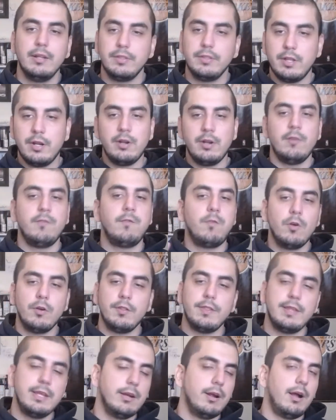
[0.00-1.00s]
3rd or
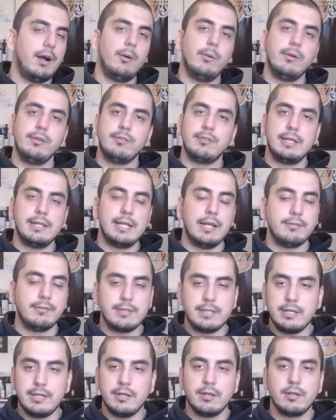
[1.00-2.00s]
4th year, I always say that's
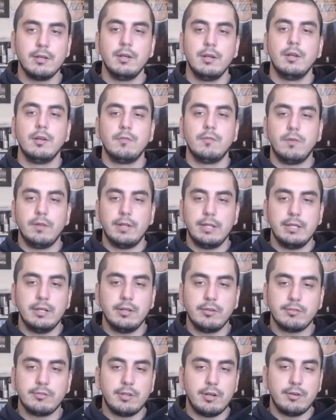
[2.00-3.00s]
the year for the
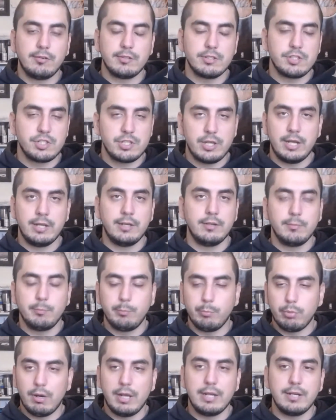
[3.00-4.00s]
young stars to shine
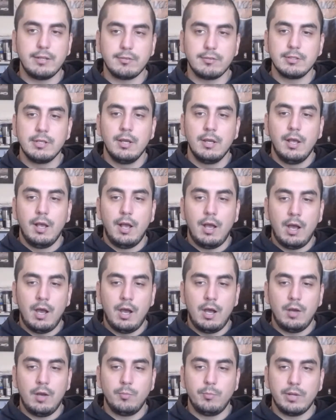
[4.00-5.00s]
brightest.
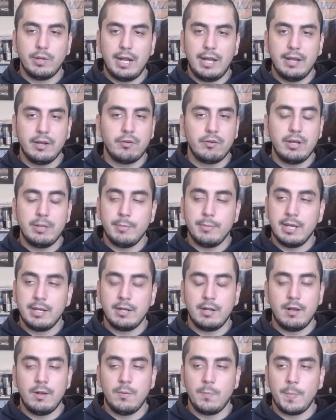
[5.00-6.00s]
But I agree,
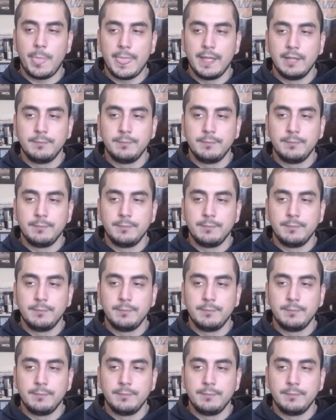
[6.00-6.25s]
man.